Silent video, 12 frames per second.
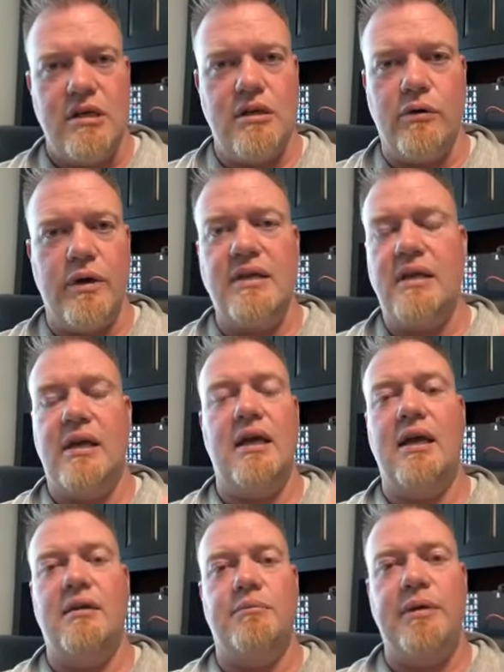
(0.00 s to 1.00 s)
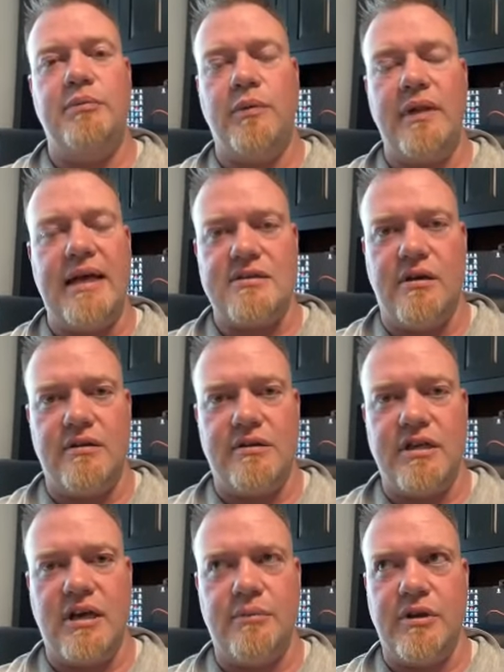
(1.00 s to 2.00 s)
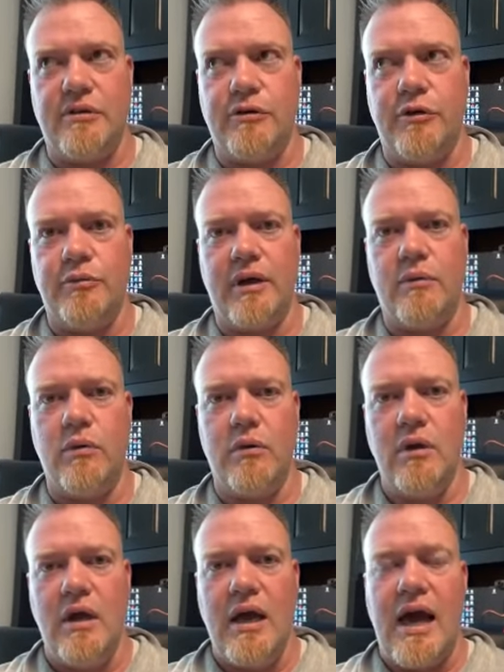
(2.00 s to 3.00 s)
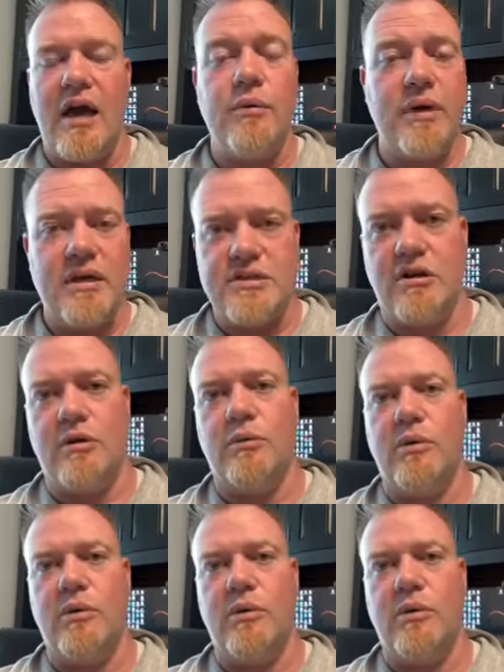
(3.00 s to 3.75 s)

and people will ask all the time in the group, like, well, how do I get started?